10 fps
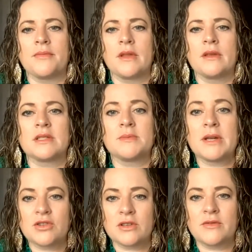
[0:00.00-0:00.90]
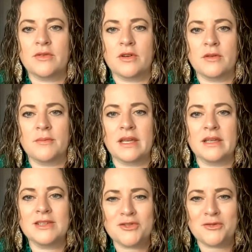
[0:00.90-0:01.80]
Especially for my
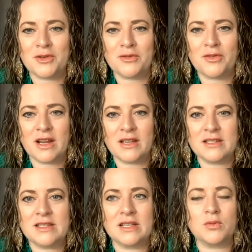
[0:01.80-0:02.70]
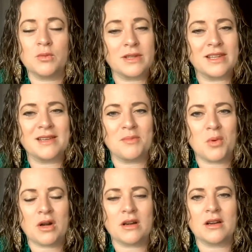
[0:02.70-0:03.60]
introvert friends, that's really
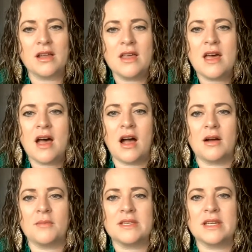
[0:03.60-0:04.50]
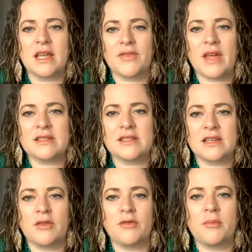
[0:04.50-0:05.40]
important to get that
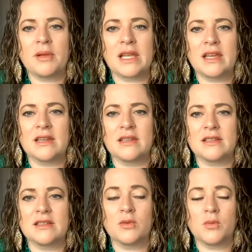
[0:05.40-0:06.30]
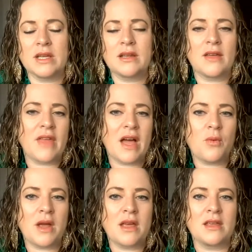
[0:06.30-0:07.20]
stuff planned into the week. And that
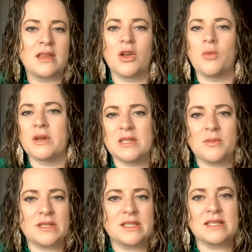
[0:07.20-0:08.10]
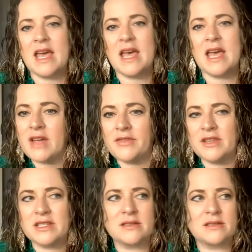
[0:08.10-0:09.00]
way, when someone says, hey, I've got
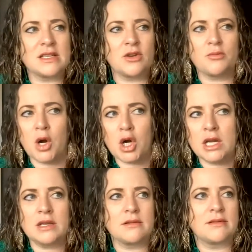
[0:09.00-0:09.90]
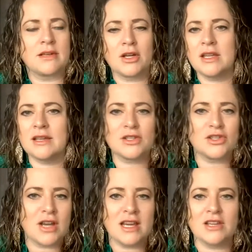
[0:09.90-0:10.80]
this, party cookie
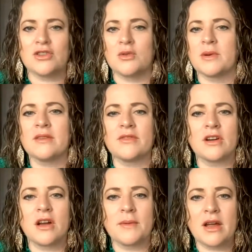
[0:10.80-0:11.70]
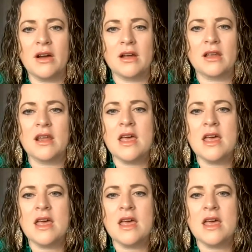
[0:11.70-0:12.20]
exchange or whatever going on,